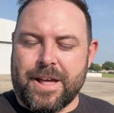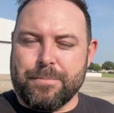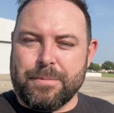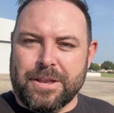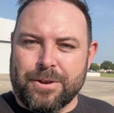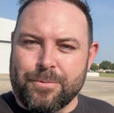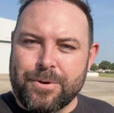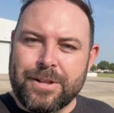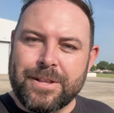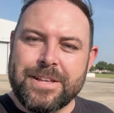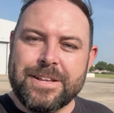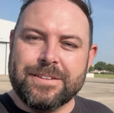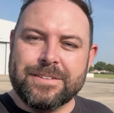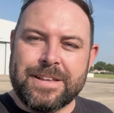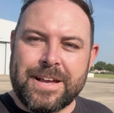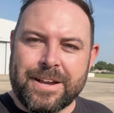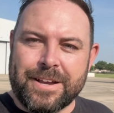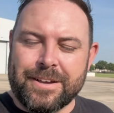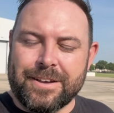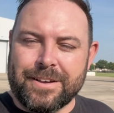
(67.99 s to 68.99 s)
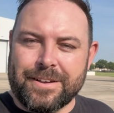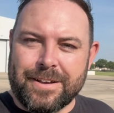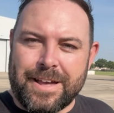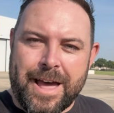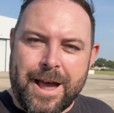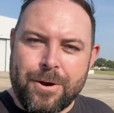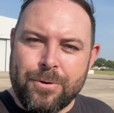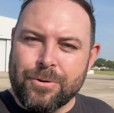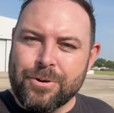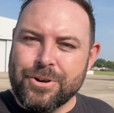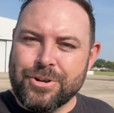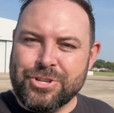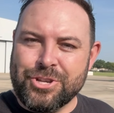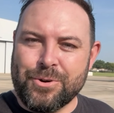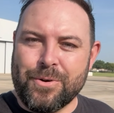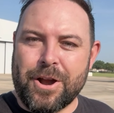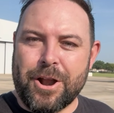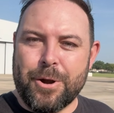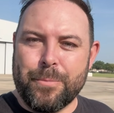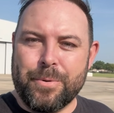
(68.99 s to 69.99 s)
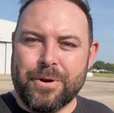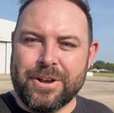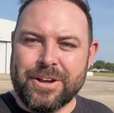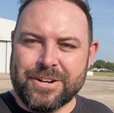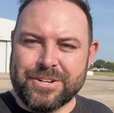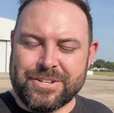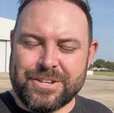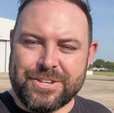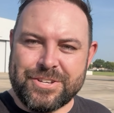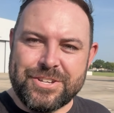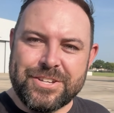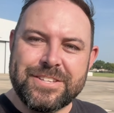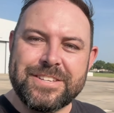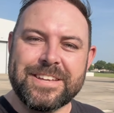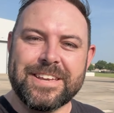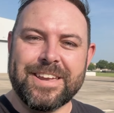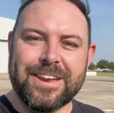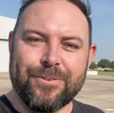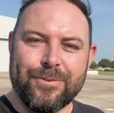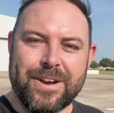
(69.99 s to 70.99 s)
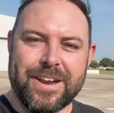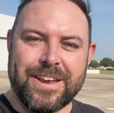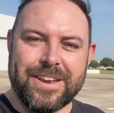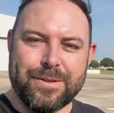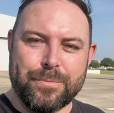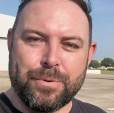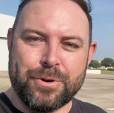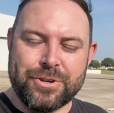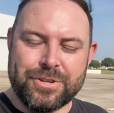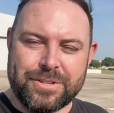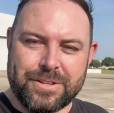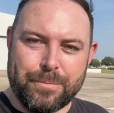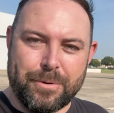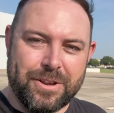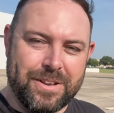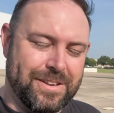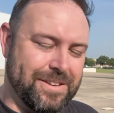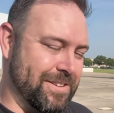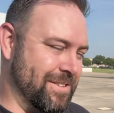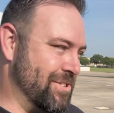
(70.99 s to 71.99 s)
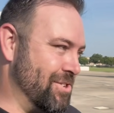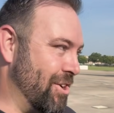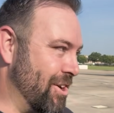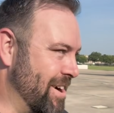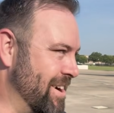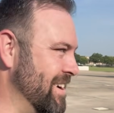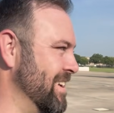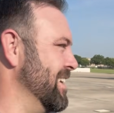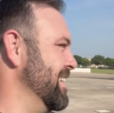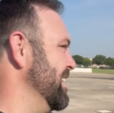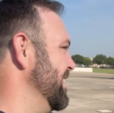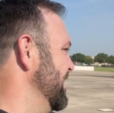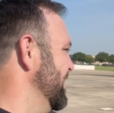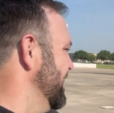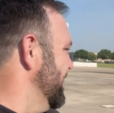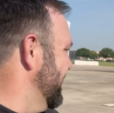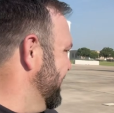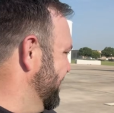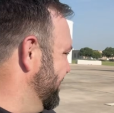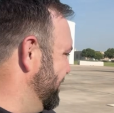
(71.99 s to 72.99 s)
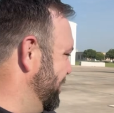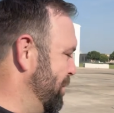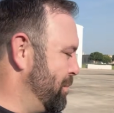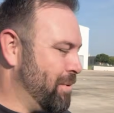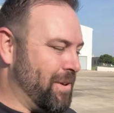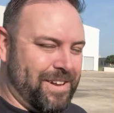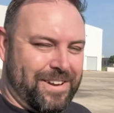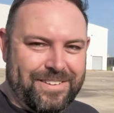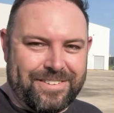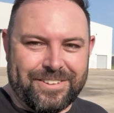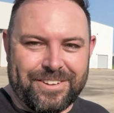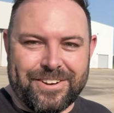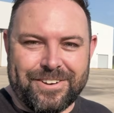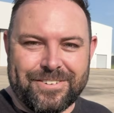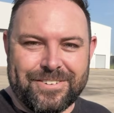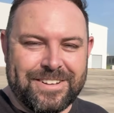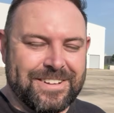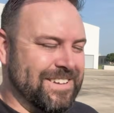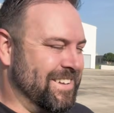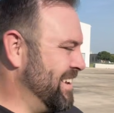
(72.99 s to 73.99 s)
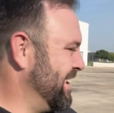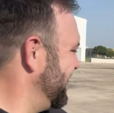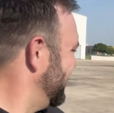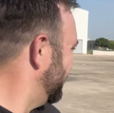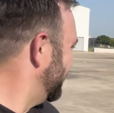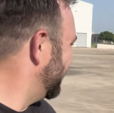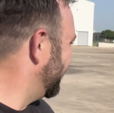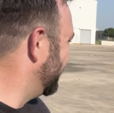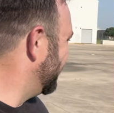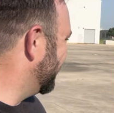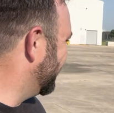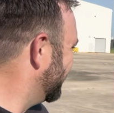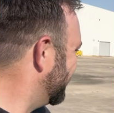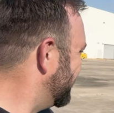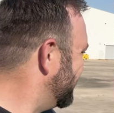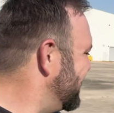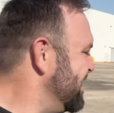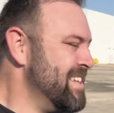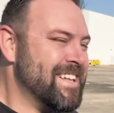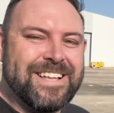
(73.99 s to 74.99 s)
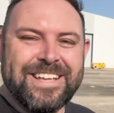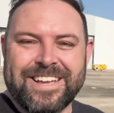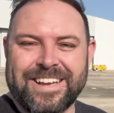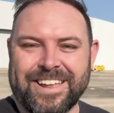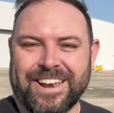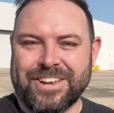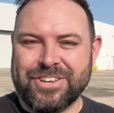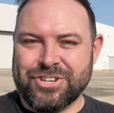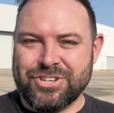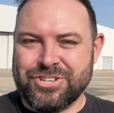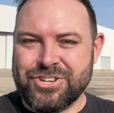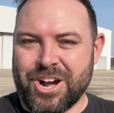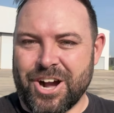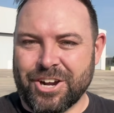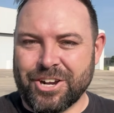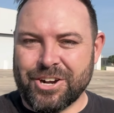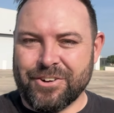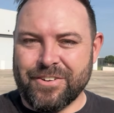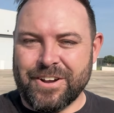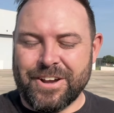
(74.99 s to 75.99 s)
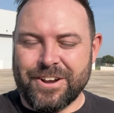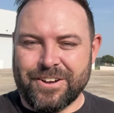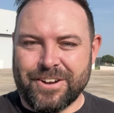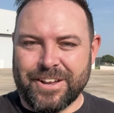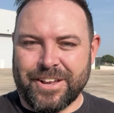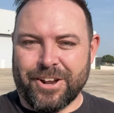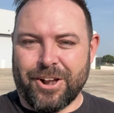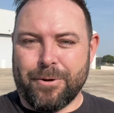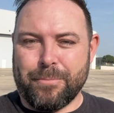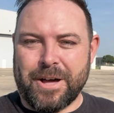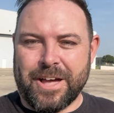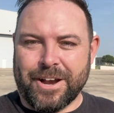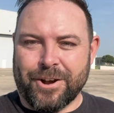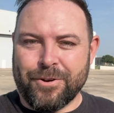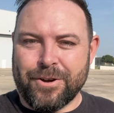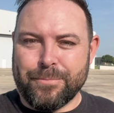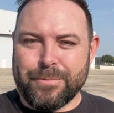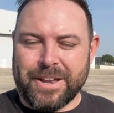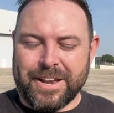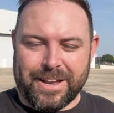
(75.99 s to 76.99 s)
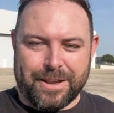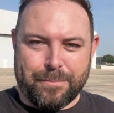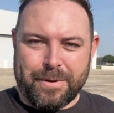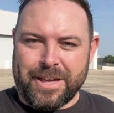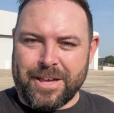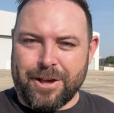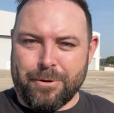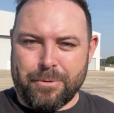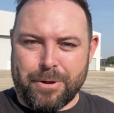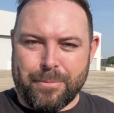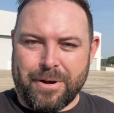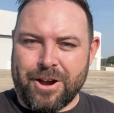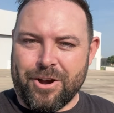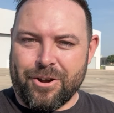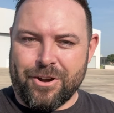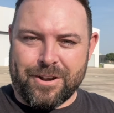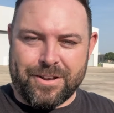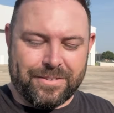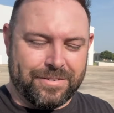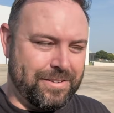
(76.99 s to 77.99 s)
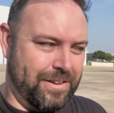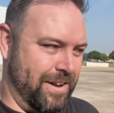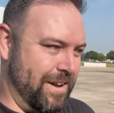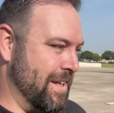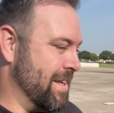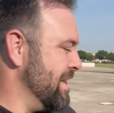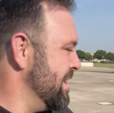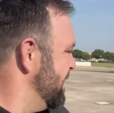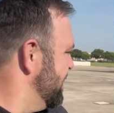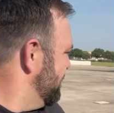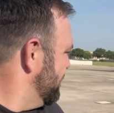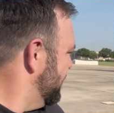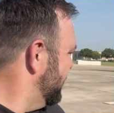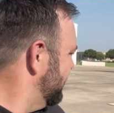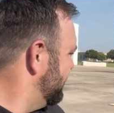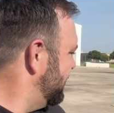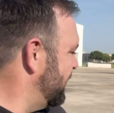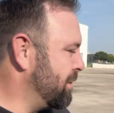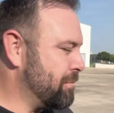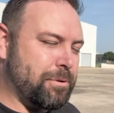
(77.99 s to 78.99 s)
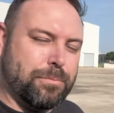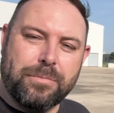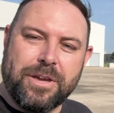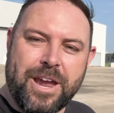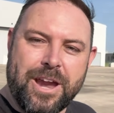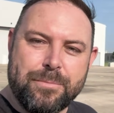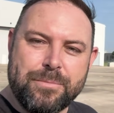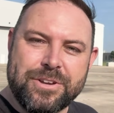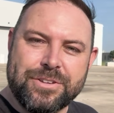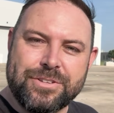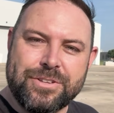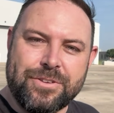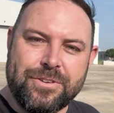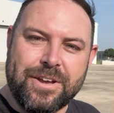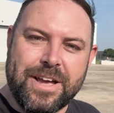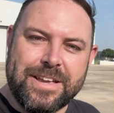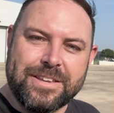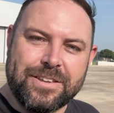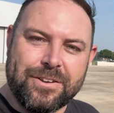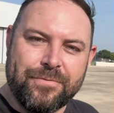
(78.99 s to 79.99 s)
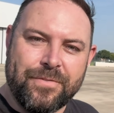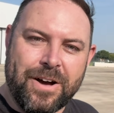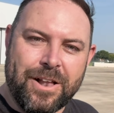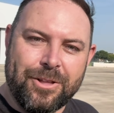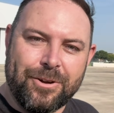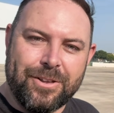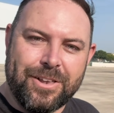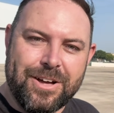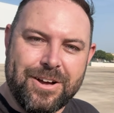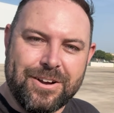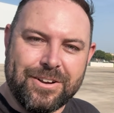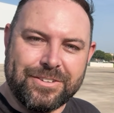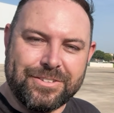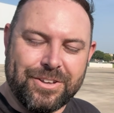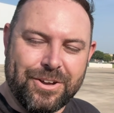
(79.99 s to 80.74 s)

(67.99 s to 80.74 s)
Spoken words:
I mean, really, it's like an hour or 2 hour production just to get ready to push the button to start in this airplane. So, and I just jogged over here to get all my equipment. I get my helmet, my harness, and I'm going to set up some cameras so you guys can follow along.